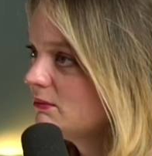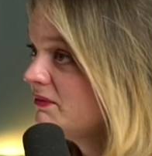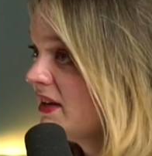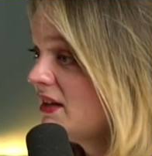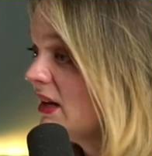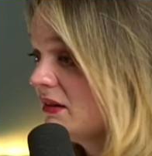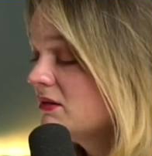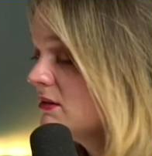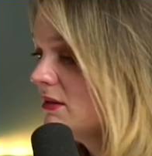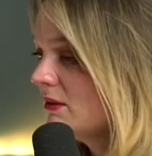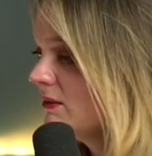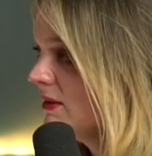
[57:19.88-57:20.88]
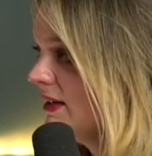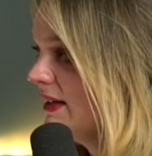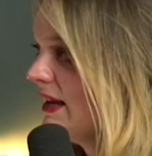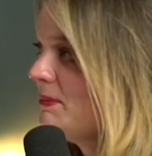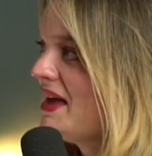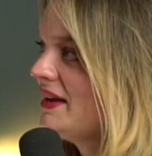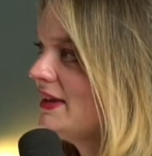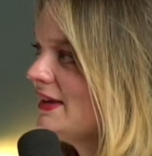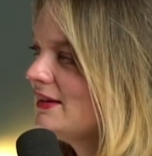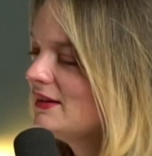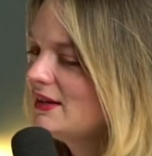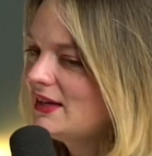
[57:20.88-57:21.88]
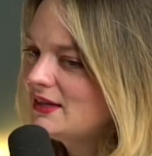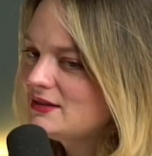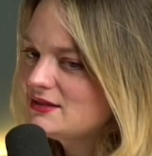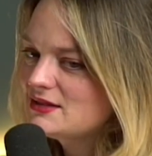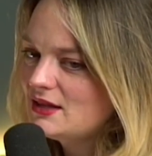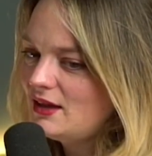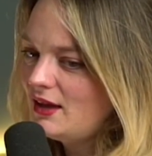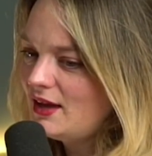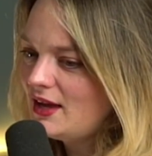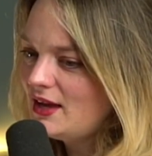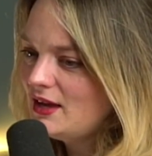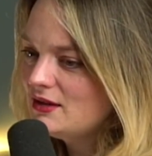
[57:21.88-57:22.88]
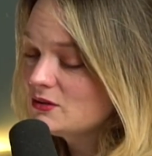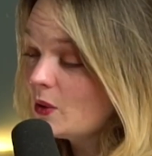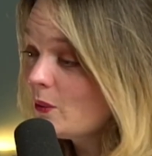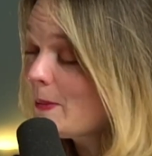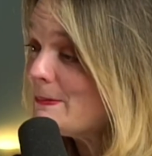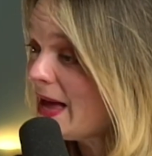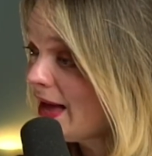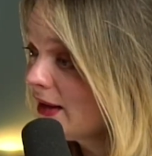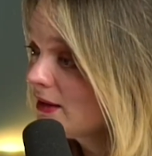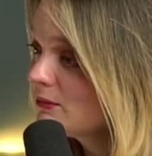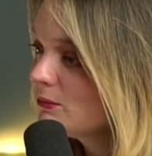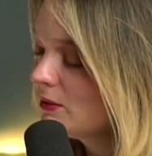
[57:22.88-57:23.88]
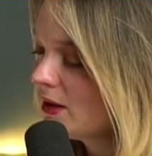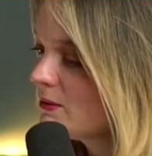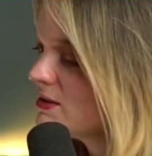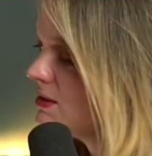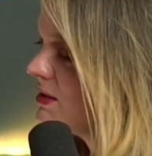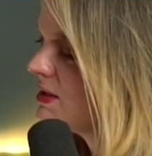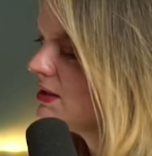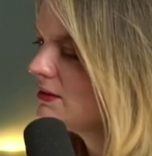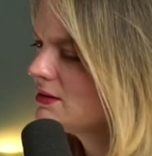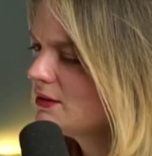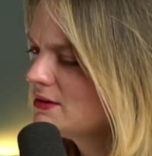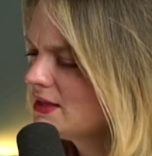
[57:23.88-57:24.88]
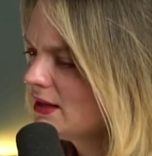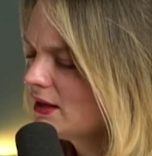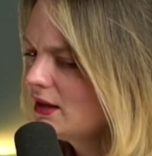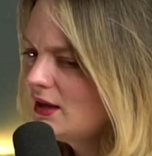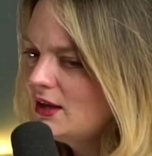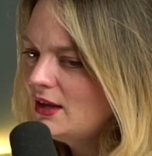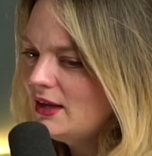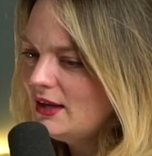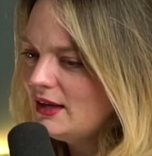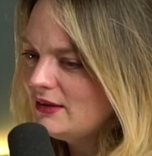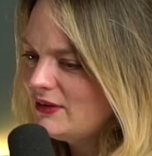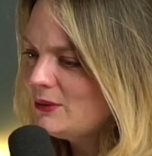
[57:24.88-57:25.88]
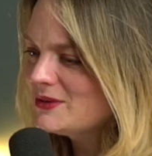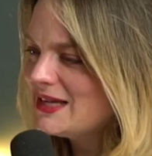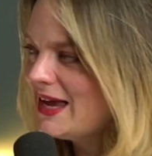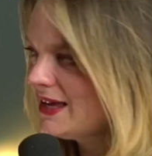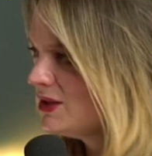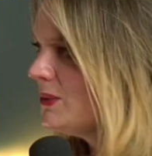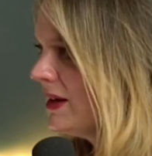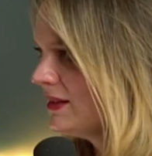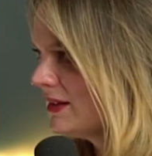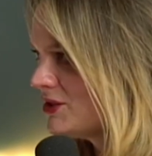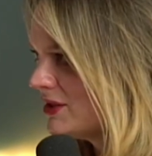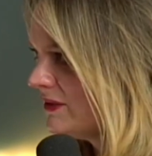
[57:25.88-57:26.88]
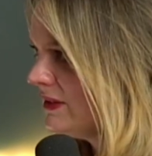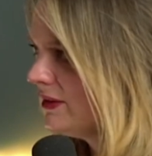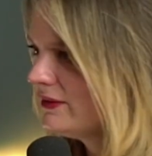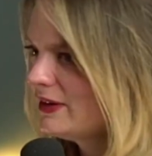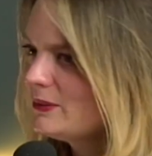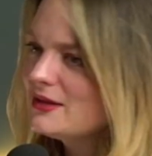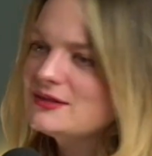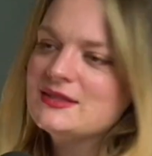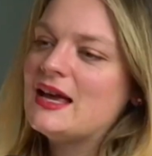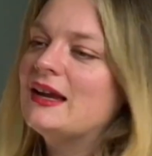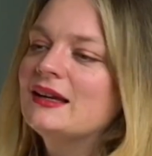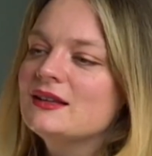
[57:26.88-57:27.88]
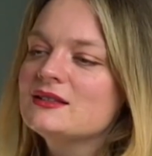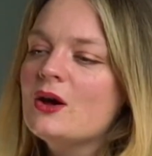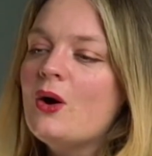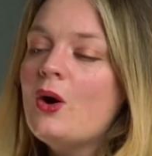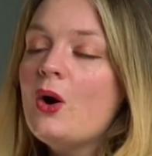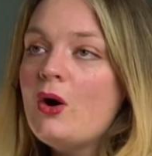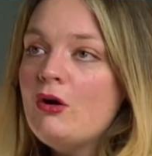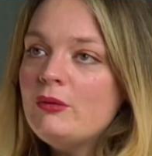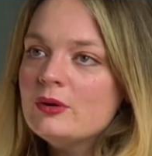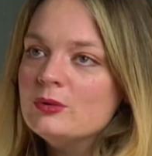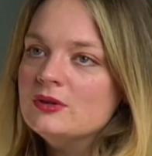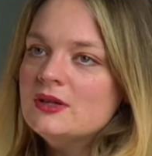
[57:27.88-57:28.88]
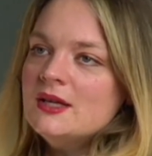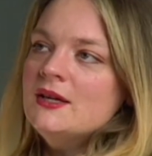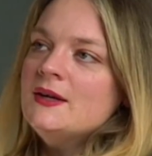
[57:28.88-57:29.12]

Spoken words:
Get back here. And I went back when I was just still so sick. If anyone's had, you had glandular fever, if anyone else has had it, it's horrible.